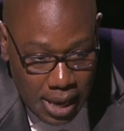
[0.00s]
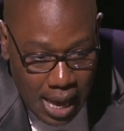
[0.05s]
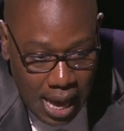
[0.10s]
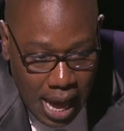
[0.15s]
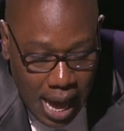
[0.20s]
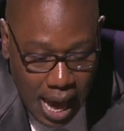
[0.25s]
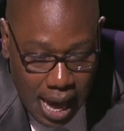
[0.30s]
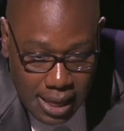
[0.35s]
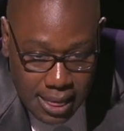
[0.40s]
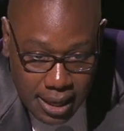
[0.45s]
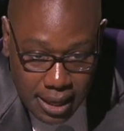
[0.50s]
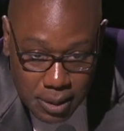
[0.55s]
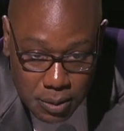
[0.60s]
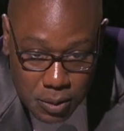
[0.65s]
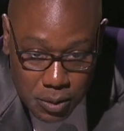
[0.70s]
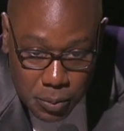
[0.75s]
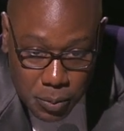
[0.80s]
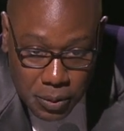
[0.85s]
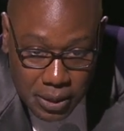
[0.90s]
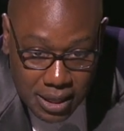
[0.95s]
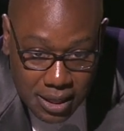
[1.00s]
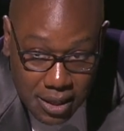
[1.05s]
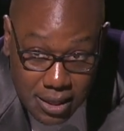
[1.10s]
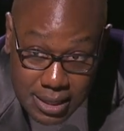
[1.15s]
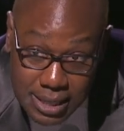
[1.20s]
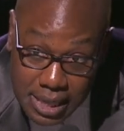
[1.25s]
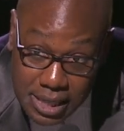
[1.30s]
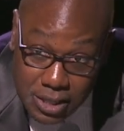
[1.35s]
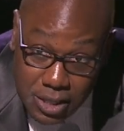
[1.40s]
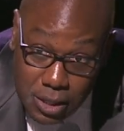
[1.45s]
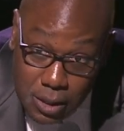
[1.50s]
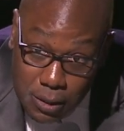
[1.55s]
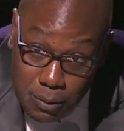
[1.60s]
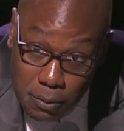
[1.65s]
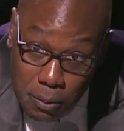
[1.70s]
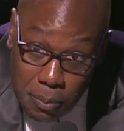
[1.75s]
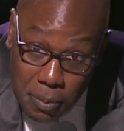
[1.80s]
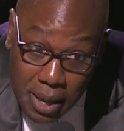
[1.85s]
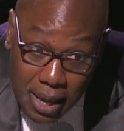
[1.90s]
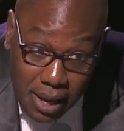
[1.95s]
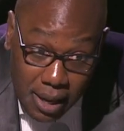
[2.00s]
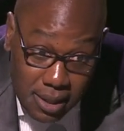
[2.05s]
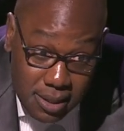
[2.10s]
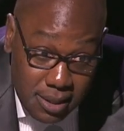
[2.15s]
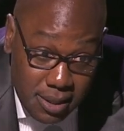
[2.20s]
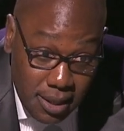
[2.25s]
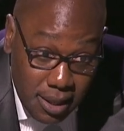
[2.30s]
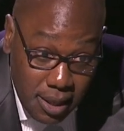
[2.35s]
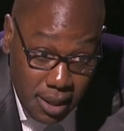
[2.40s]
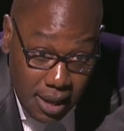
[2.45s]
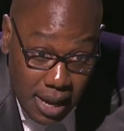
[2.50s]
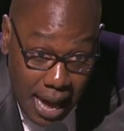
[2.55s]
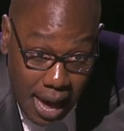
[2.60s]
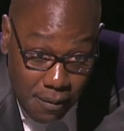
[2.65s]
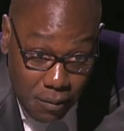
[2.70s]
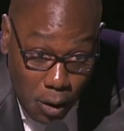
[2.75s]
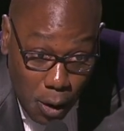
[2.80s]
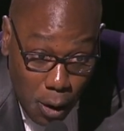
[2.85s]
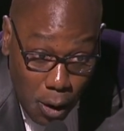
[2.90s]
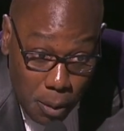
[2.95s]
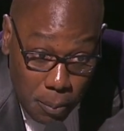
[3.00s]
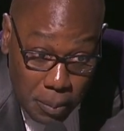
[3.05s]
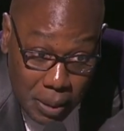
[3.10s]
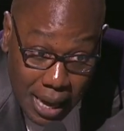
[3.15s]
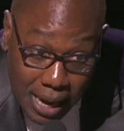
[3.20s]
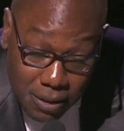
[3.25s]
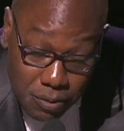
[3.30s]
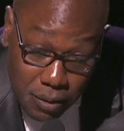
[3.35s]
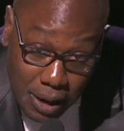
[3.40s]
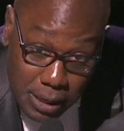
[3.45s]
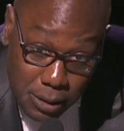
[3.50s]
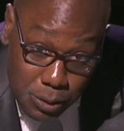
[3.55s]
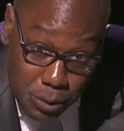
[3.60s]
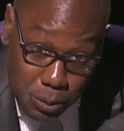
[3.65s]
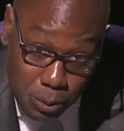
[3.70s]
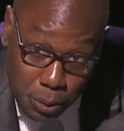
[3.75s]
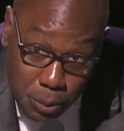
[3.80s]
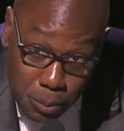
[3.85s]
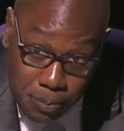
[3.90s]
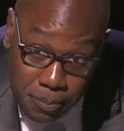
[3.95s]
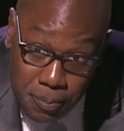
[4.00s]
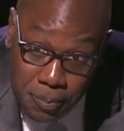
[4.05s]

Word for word: I think it was pretty audacious for Meg to have an all black writer's room.